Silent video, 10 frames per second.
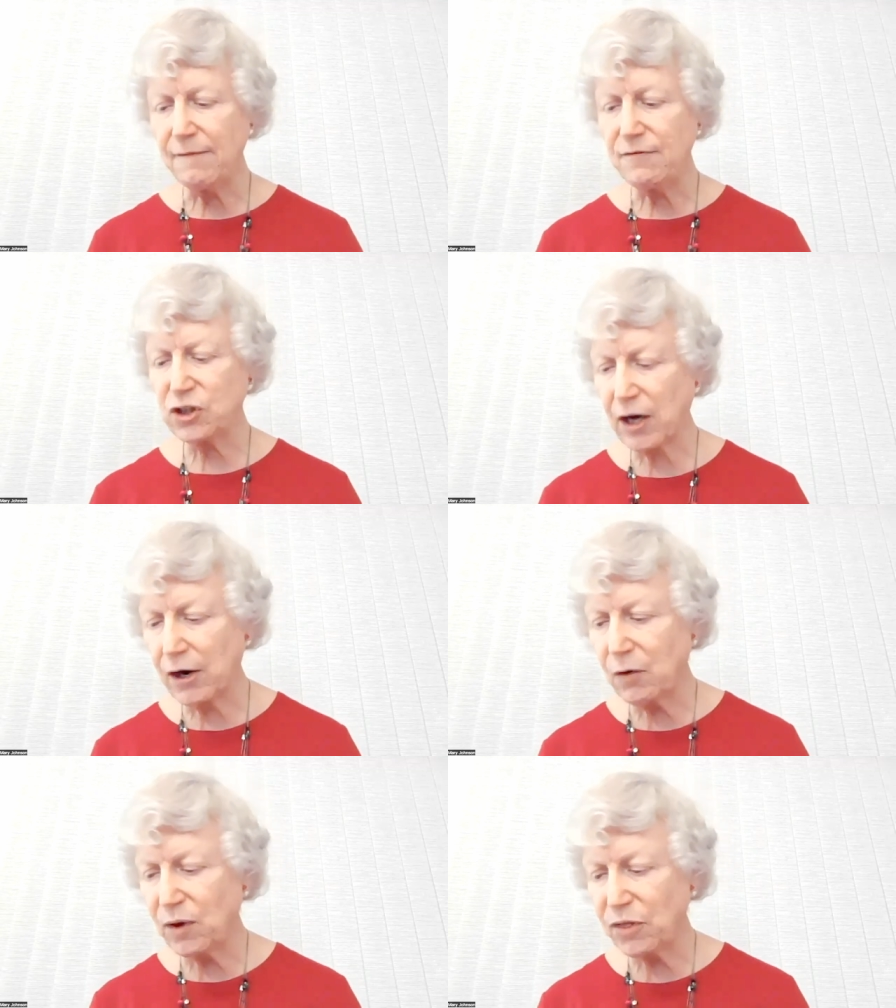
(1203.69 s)
of
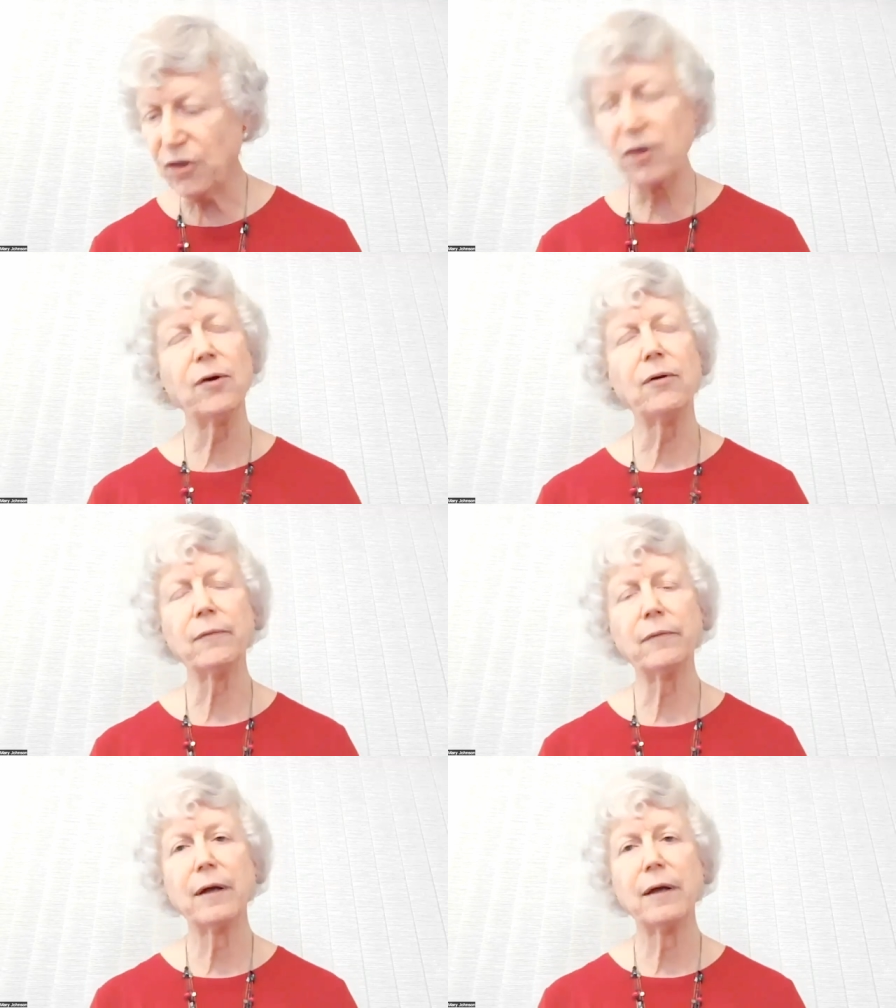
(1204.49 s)
sharing with you
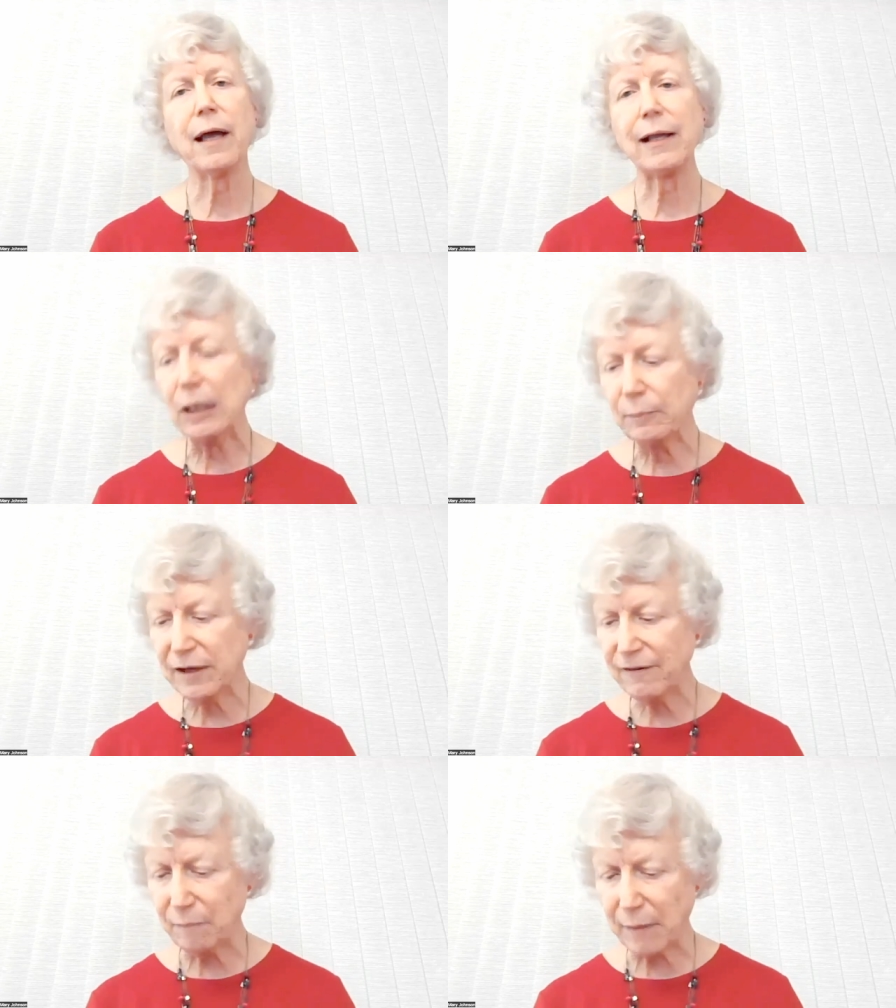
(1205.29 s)
a little
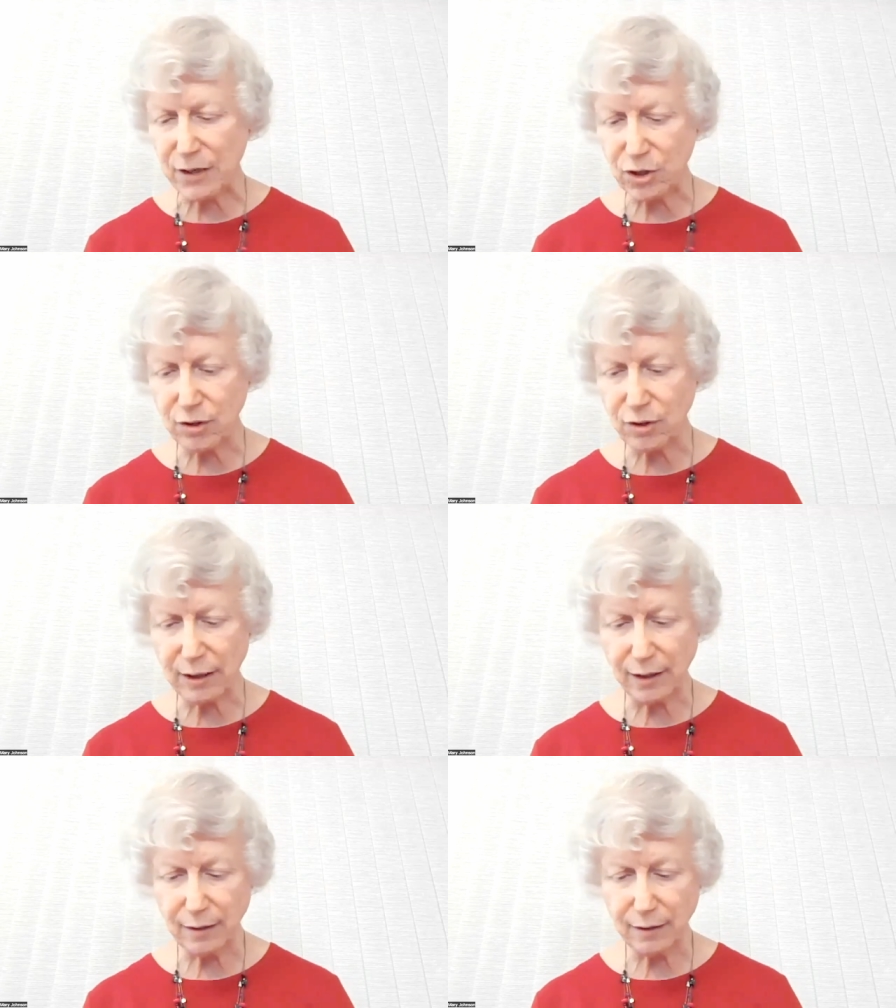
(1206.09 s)
bit of my journey.